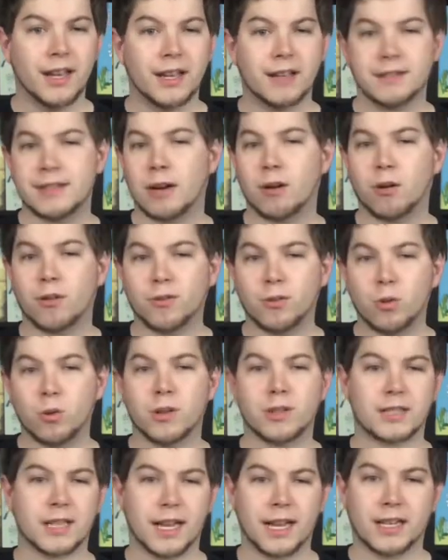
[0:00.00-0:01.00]
Now, of
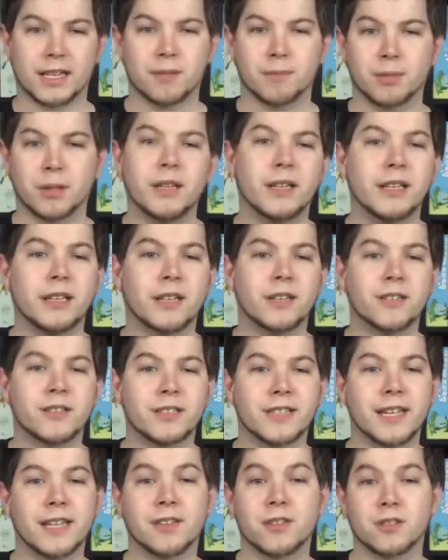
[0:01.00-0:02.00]
course, I completely
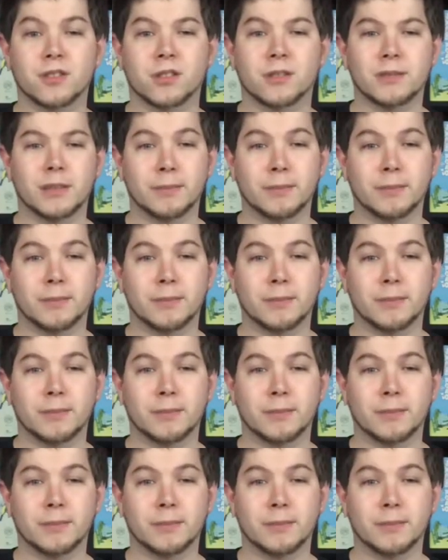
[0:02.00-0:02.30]
understand there's going